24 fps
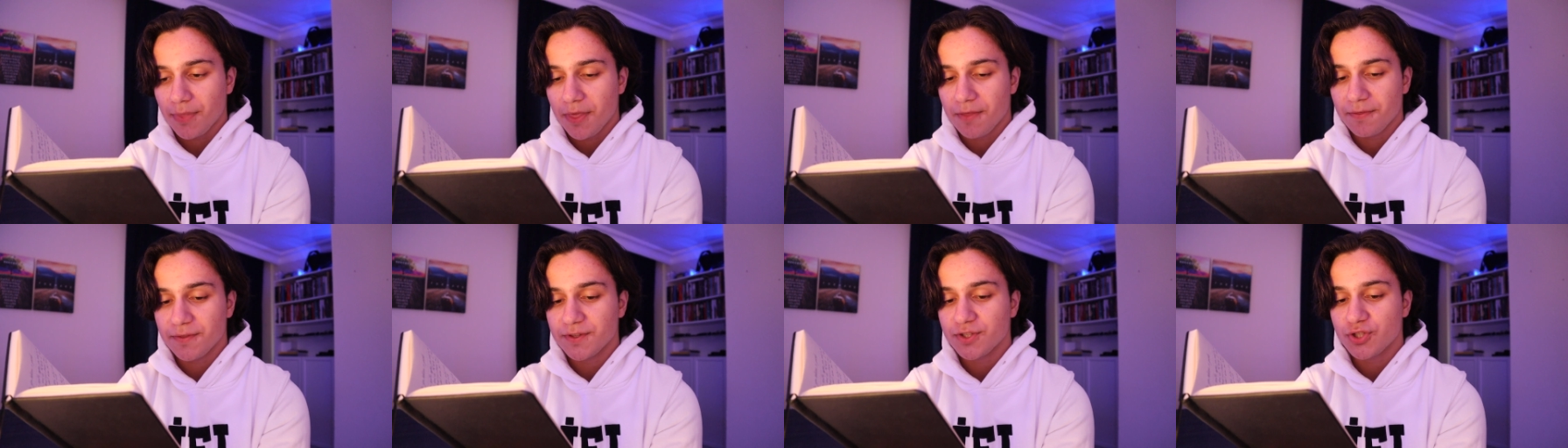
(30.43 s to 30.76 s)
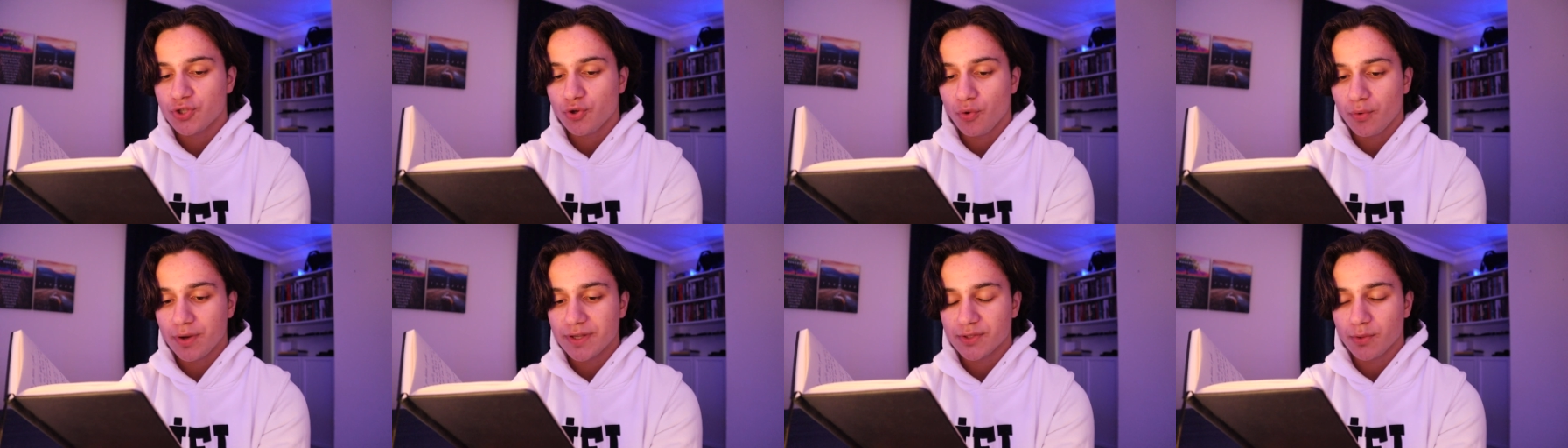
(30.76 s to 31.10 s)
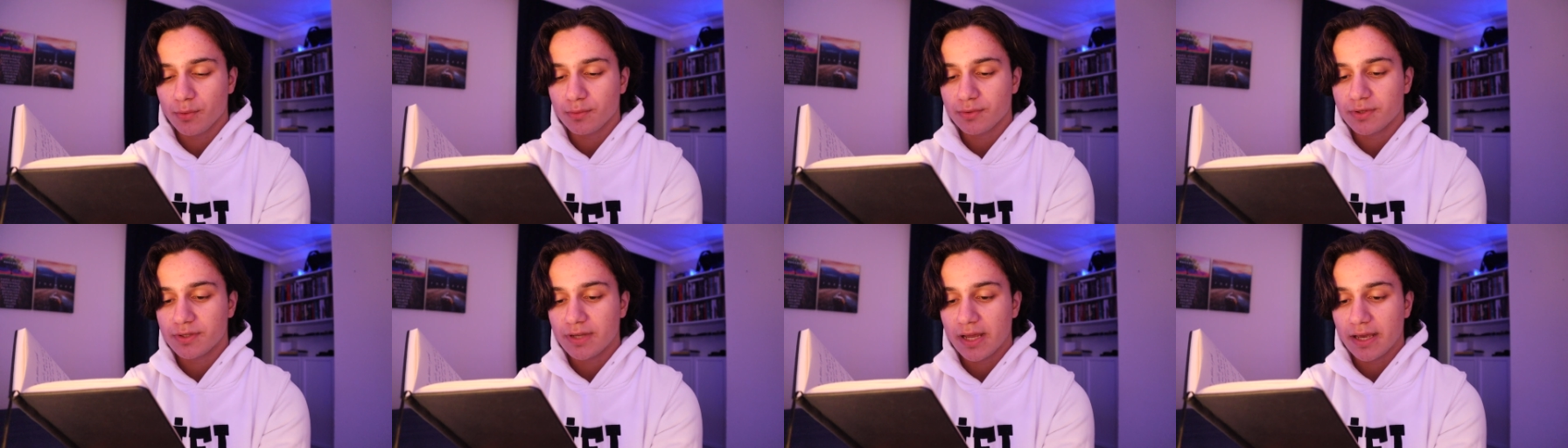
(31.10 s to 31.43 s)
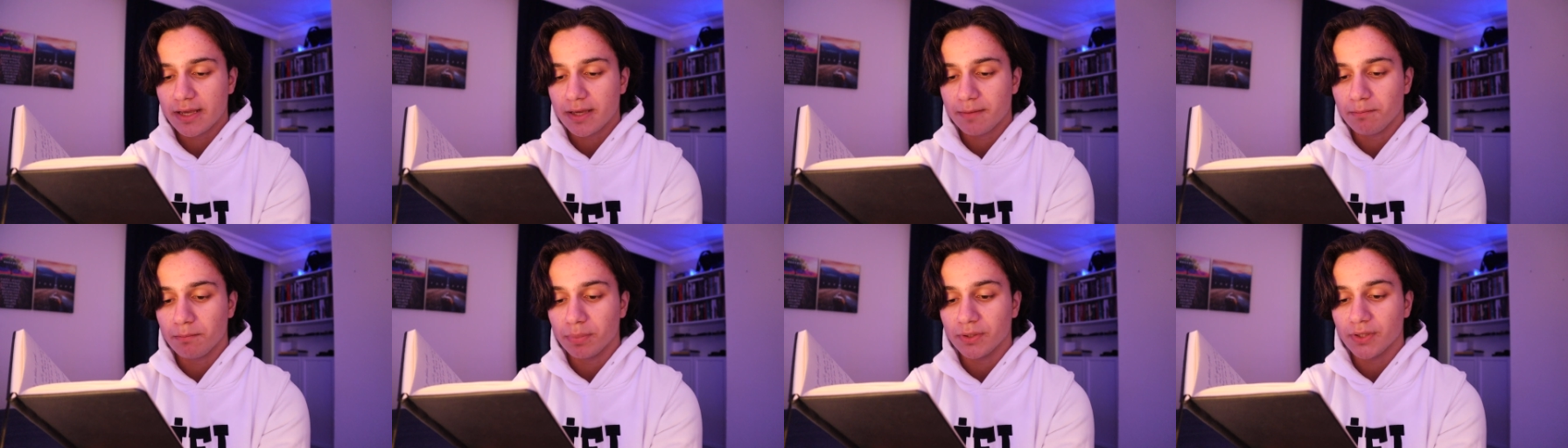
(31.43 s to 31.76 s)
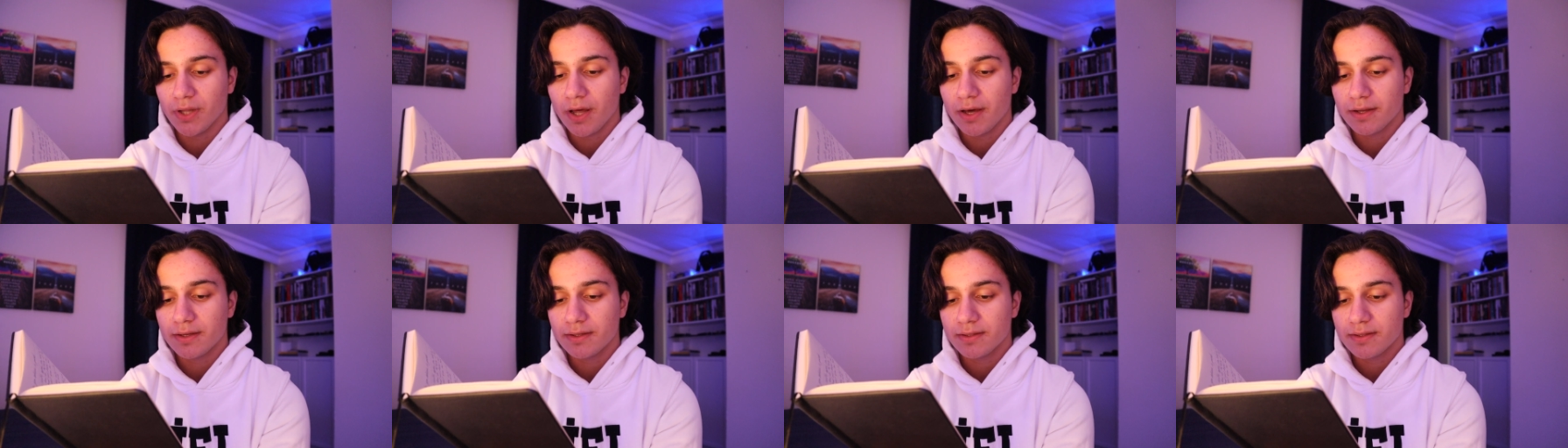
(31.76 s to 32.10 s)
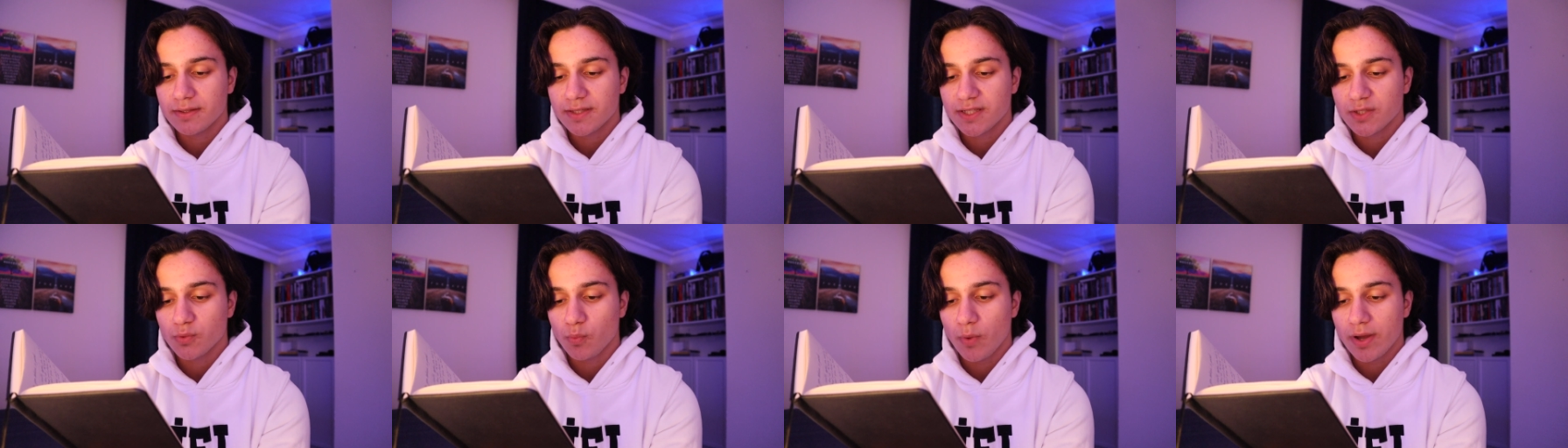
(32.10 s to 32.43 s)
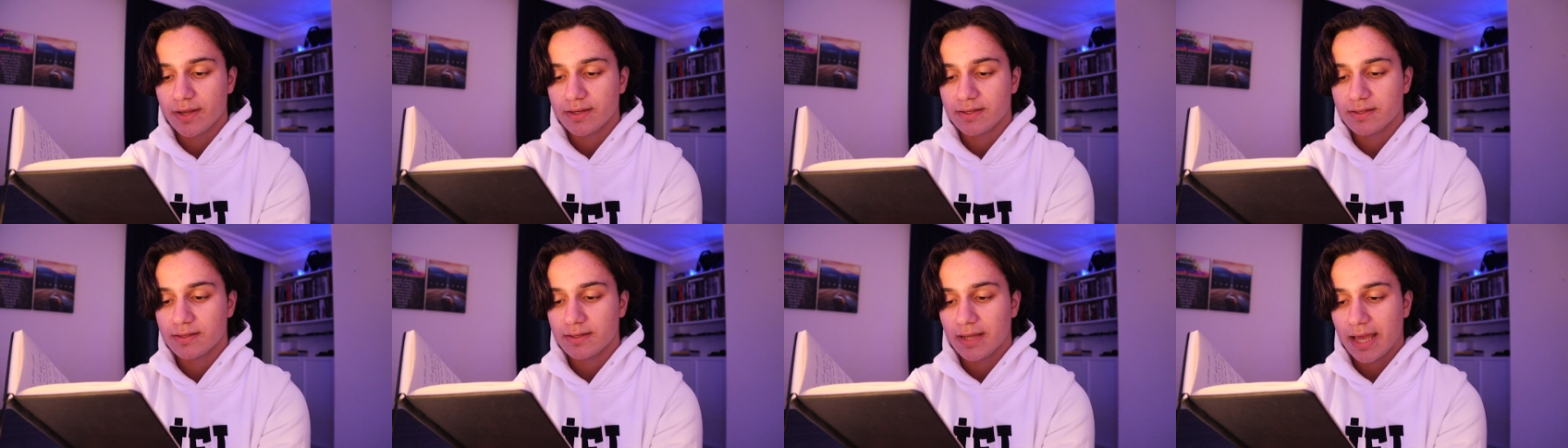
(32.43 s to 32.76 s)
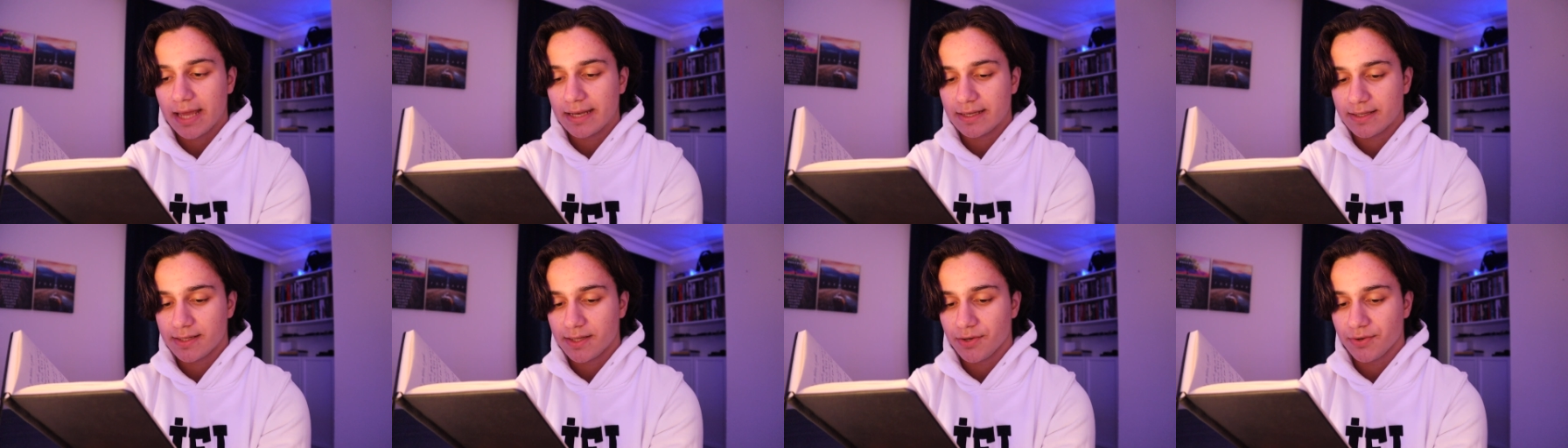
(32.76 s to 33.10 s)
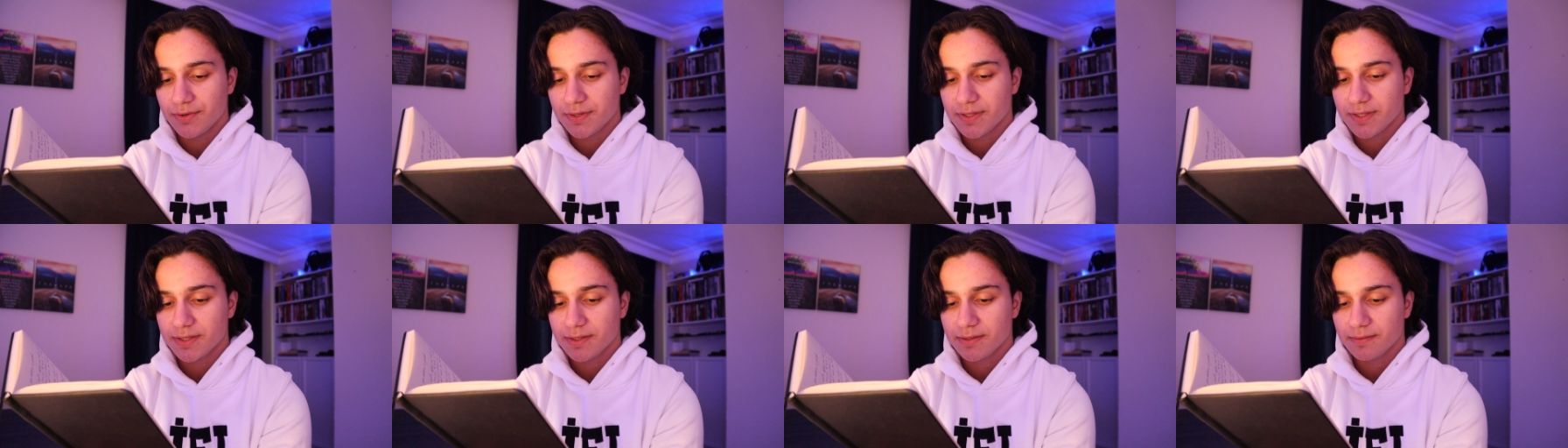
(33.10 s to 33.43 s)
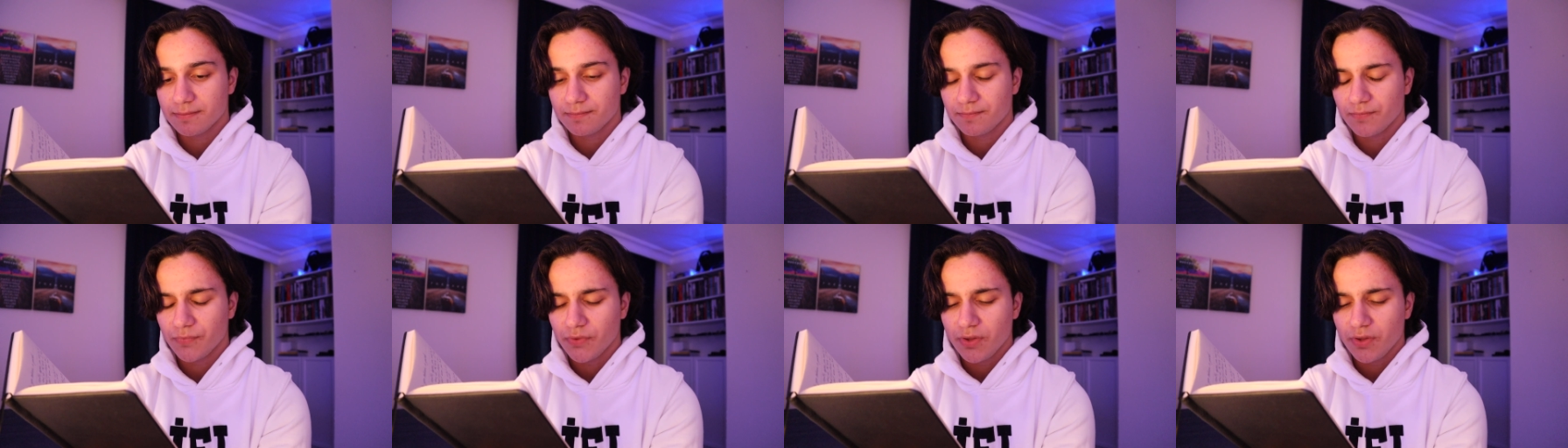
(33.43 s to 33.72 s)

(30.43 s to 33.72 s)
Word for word: this journey is going to take blood, sweat, and tears.